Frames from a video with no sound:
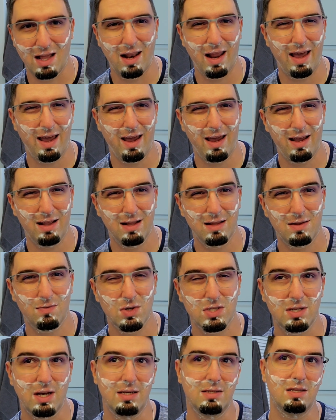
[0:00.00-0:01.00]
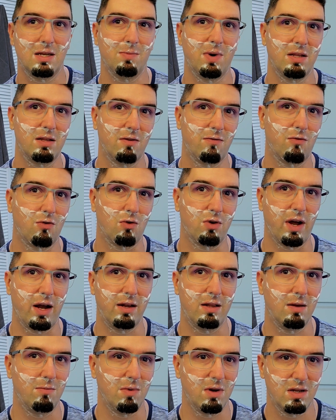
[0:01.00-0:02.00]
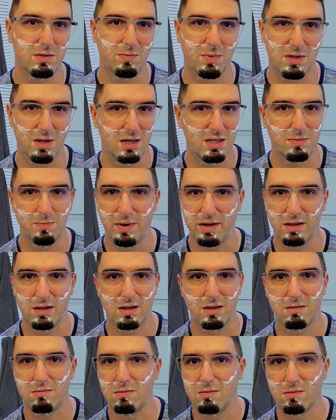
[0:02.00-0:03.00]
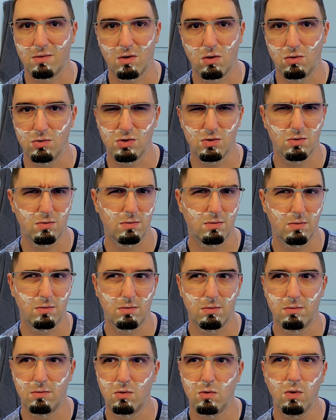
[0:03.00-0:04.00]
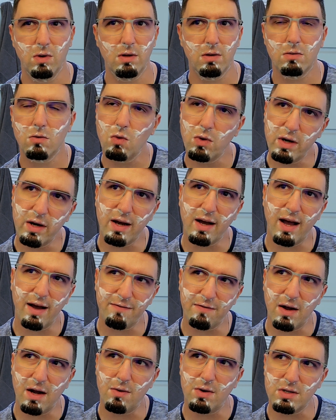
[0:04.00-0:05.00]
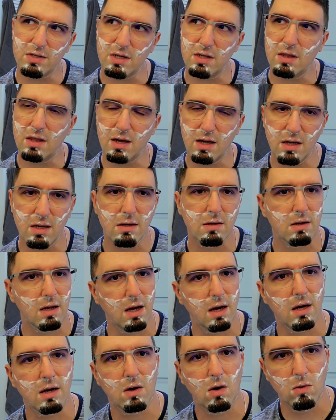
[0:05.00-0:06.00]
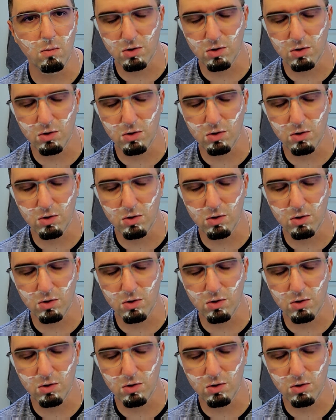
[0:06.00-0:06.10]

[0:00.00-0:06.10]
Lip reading: delay that was estimated for 90 minutes, but I spent close to 2.5 hours, I think. Yeah,